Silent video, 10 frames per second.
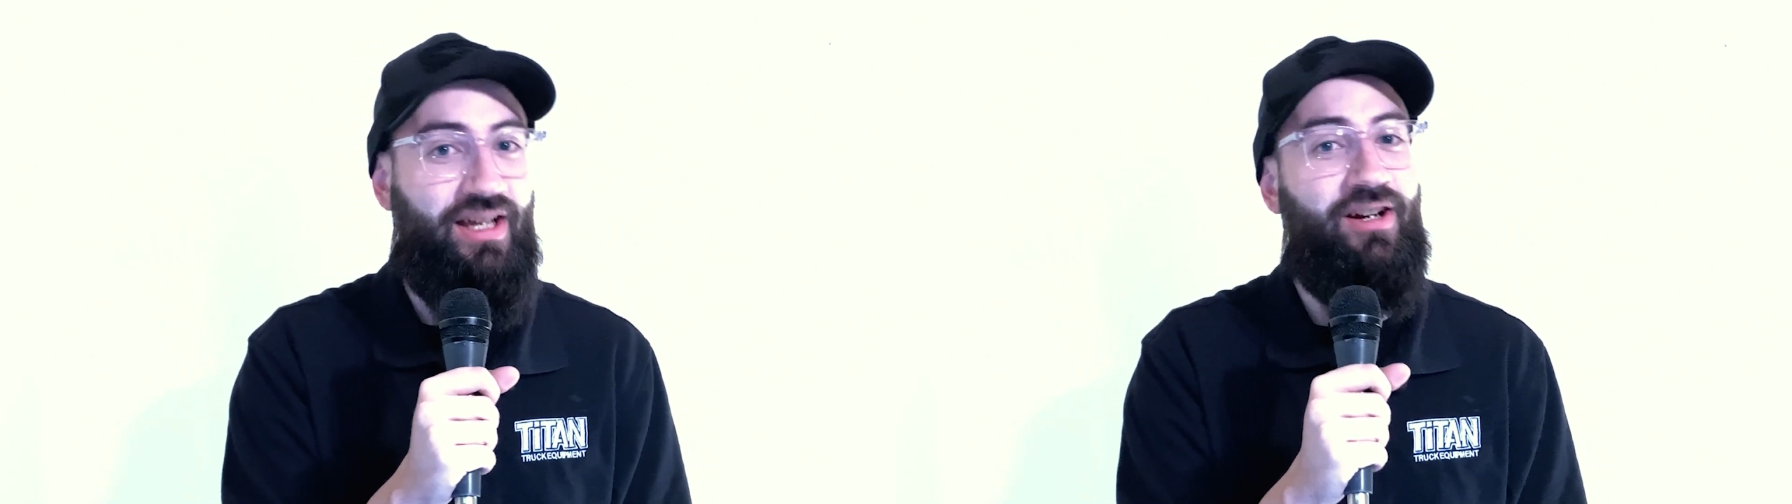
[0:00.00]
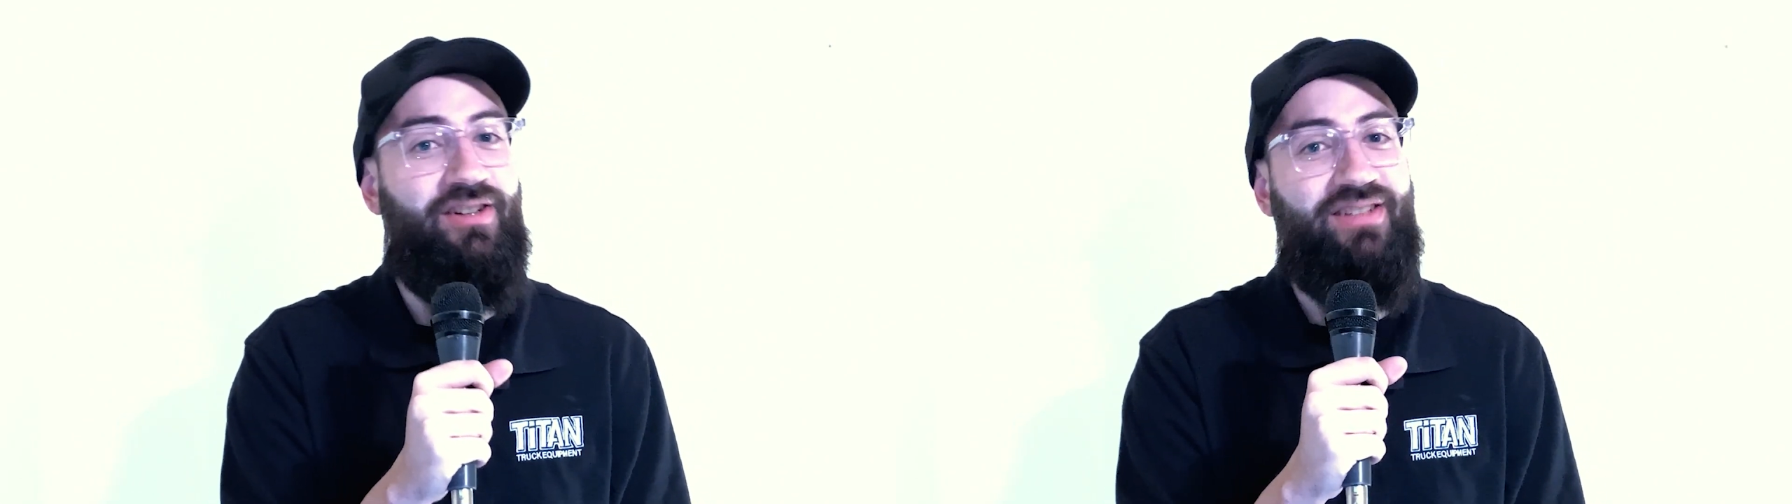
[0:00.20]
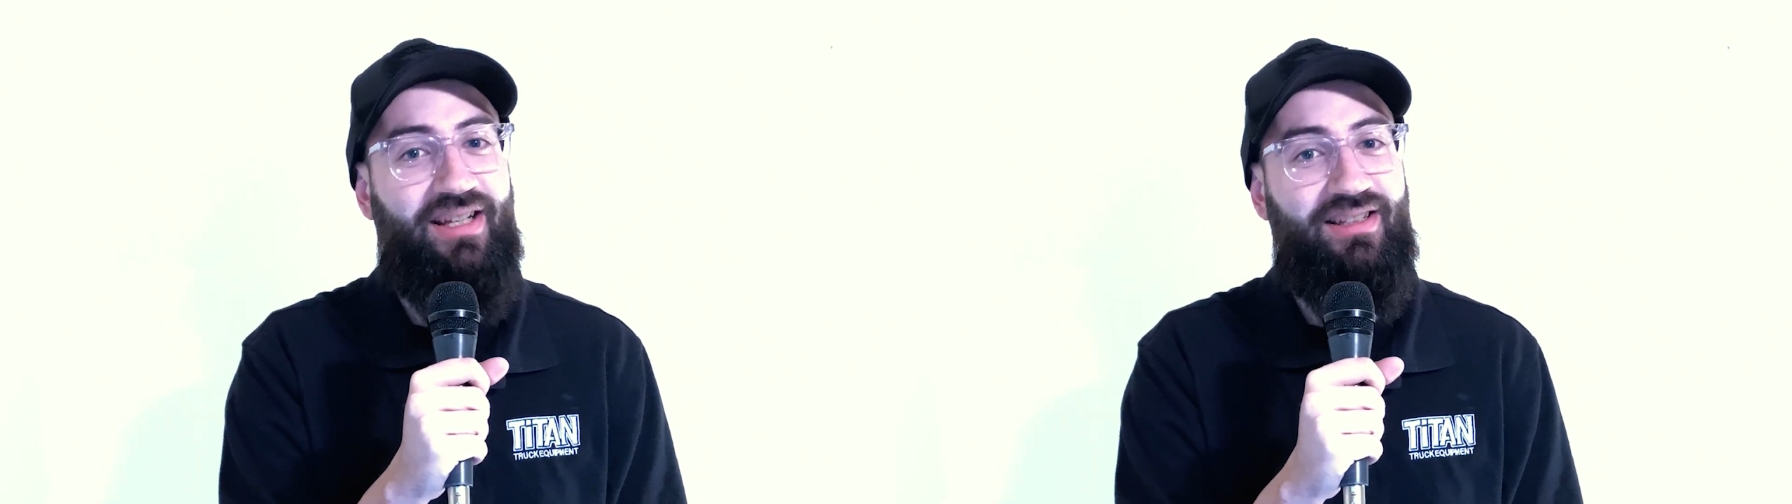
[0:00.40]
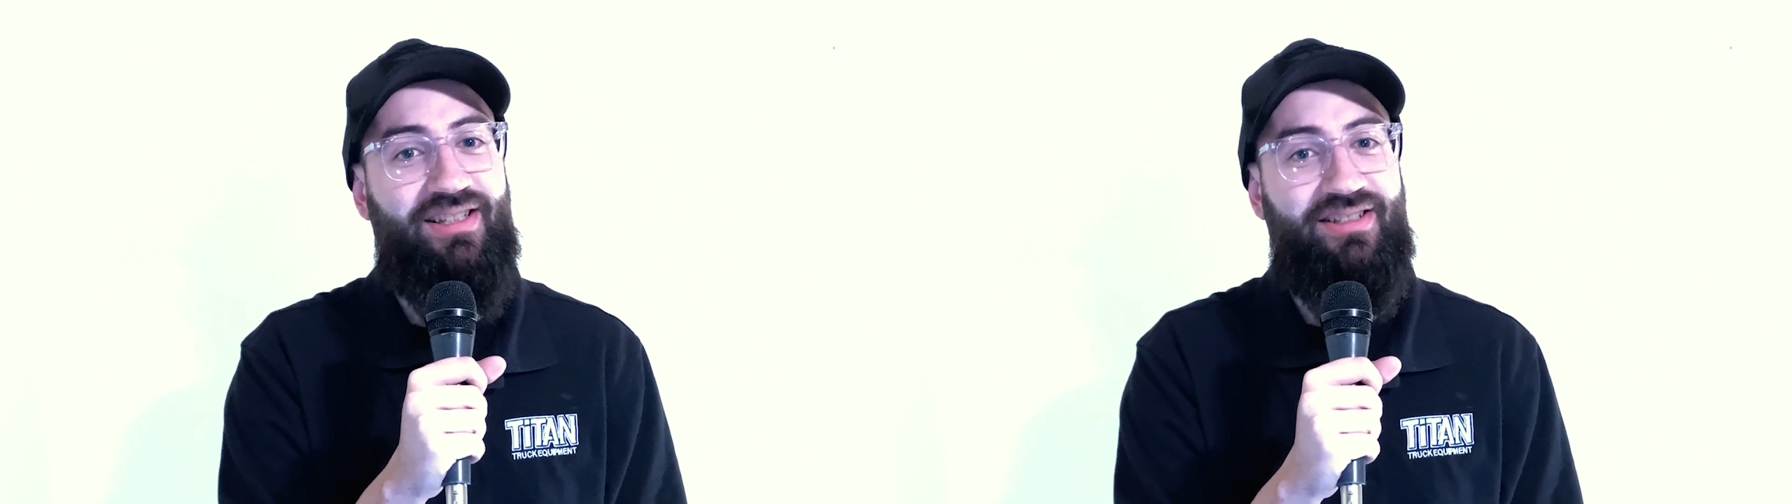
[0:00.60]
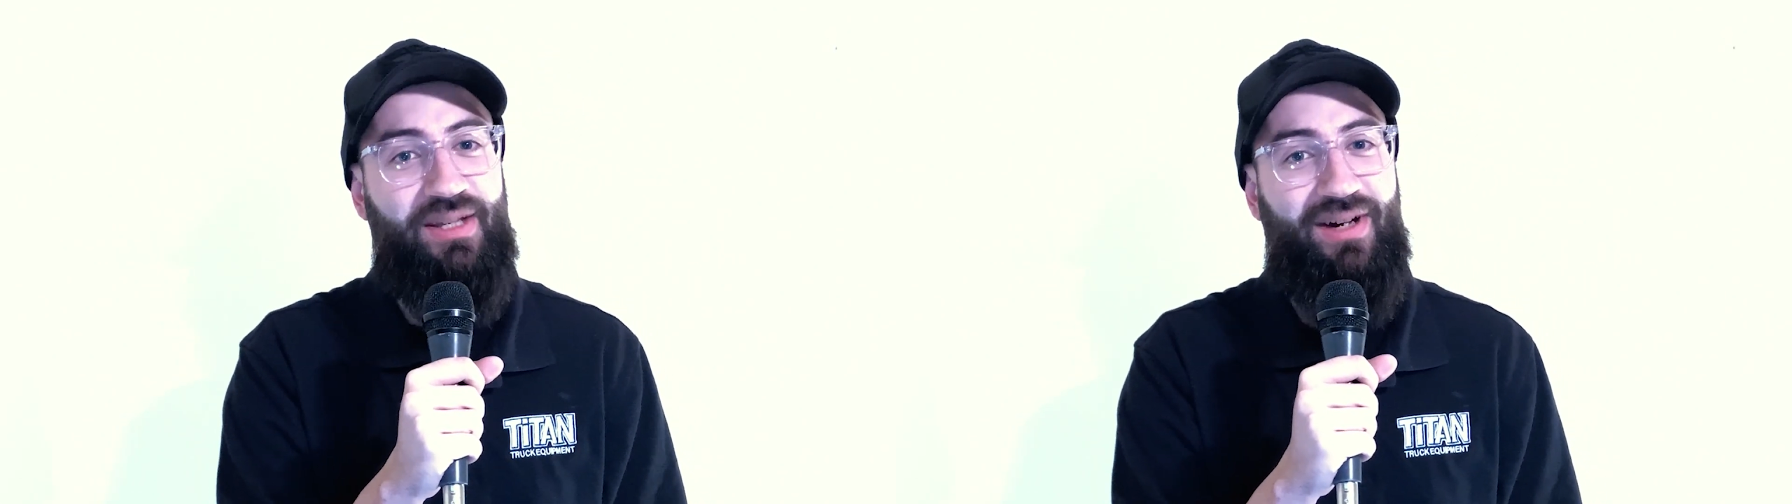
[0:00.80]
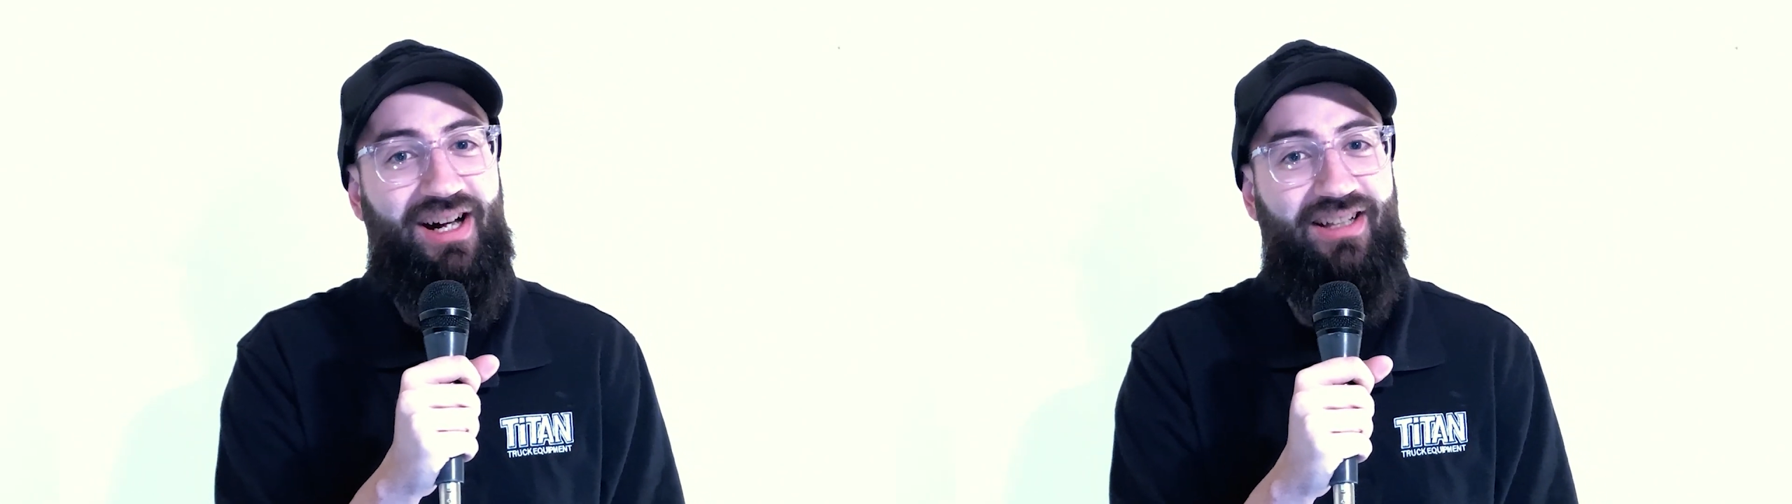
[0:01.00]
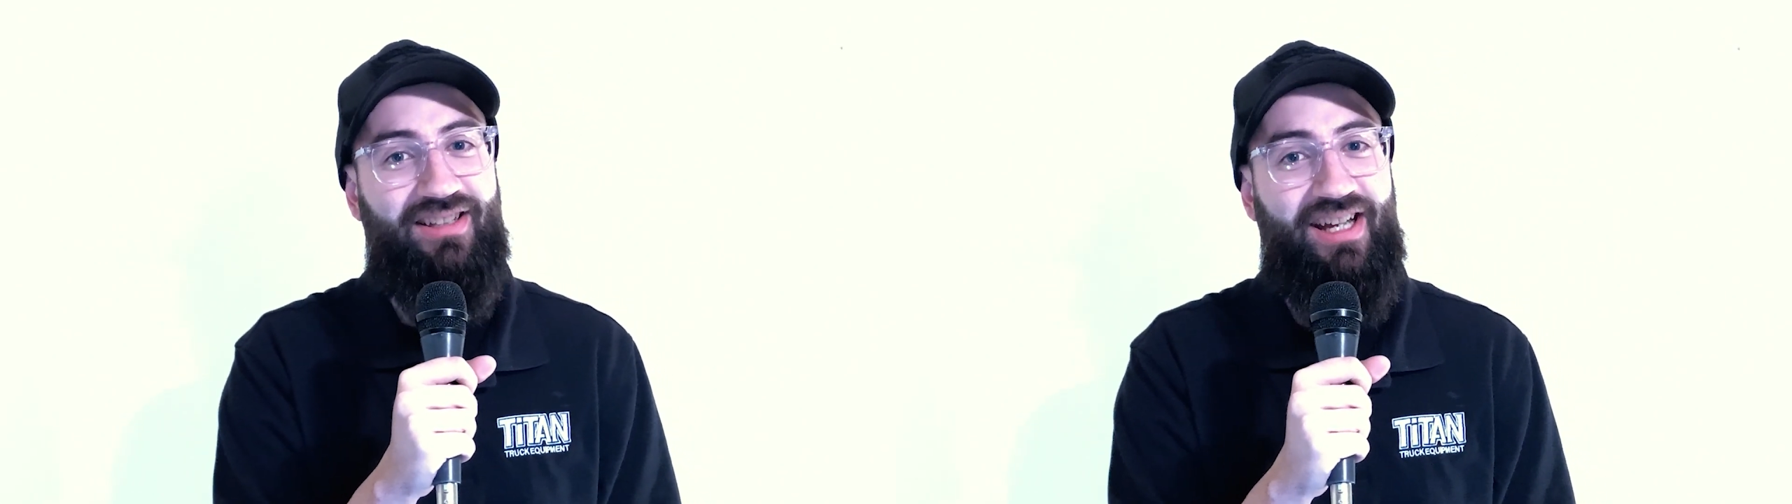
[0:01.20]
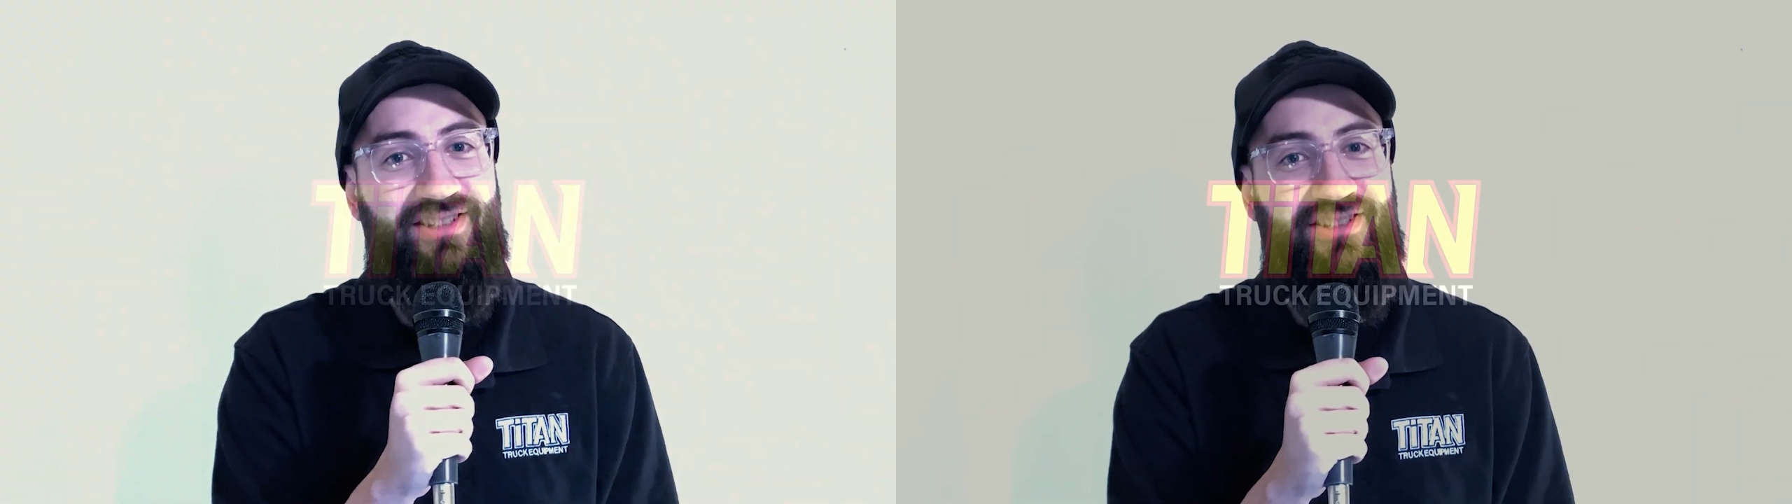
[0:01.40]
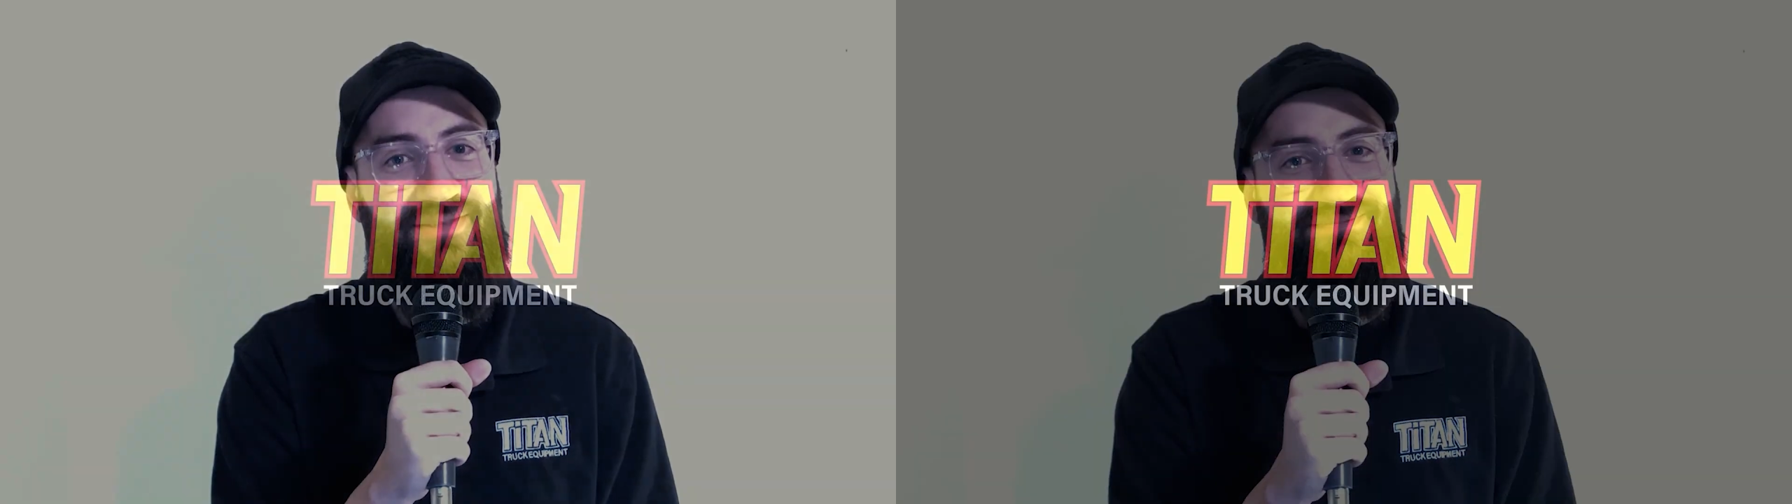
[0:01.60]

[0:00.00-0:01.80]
and our daily SEMA highlights.